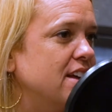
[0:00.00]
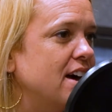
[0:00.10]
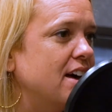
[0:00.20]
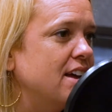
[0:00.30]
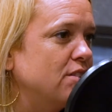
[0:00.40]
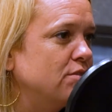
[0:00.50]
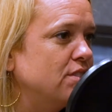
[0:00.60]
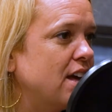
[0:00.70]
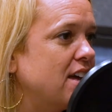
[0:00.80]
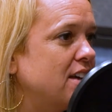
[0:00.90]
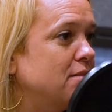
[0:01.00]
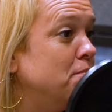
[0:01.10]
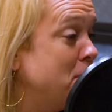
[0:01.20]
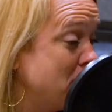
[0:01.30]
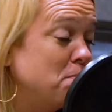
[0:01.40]
and how they
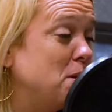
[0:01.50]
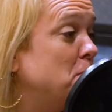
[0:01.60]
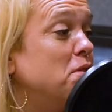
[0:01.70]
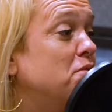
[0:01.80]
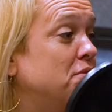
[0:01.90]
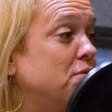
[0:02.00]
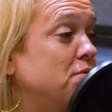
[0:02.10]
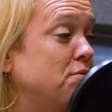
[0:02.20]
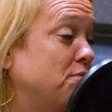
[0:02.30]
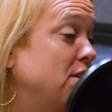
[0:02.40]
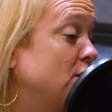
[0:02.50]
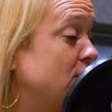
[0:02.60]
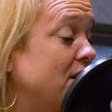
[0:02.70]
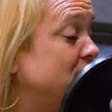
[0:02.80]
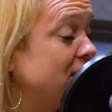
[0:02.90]
can make people feel
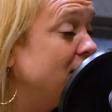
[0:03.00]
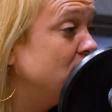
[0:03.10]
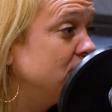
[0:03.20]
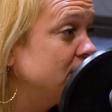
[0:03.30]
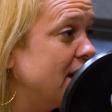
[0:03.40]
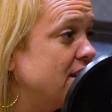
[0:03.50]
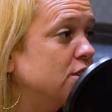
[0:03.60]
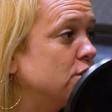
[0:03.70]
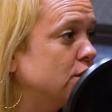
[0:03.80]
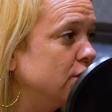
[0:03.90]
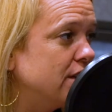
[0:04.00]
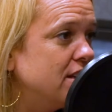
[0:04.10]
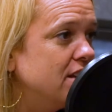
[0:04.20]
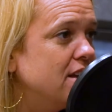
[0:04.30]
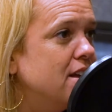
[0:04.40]
left out and
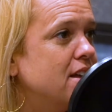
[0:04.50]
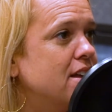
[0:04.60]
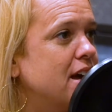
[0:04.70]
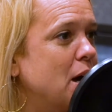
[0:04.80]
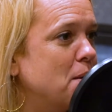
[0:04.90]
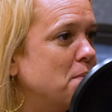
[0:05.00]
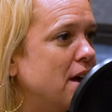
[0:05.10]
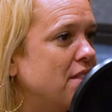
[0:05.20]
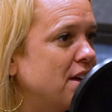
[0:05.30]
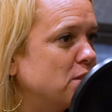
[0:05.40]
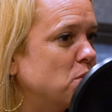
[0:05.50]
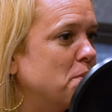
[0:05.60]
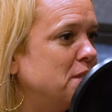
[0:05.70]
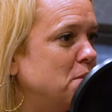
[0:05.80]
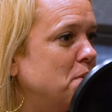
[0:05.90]
excluded. Um, and that's why
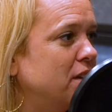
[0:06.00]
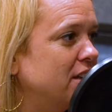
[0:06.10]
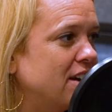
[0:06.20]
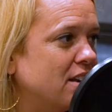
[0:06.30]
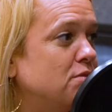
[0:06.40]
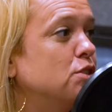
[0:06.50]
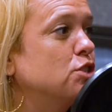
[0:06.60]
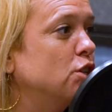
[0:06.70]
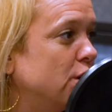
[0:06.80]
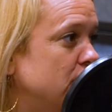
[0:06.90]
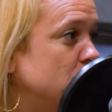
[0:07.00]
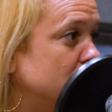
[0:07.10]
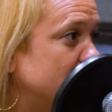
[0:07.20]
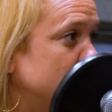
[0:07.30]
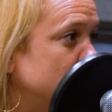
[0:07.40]
we typically kind of discourage
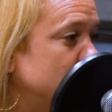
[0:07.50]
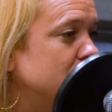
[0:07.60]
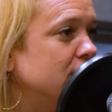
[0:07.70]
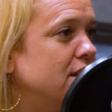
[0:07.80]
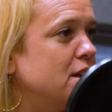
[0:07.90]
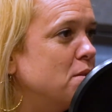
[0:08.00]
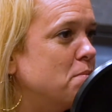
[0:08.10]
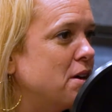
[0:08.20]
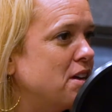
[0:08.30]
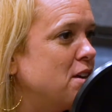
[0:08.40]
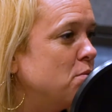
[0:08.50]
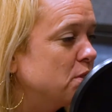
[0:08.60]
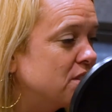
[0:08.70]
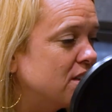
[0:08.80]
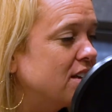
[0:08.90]
inside jokes. But he
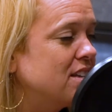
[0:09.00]
was stu-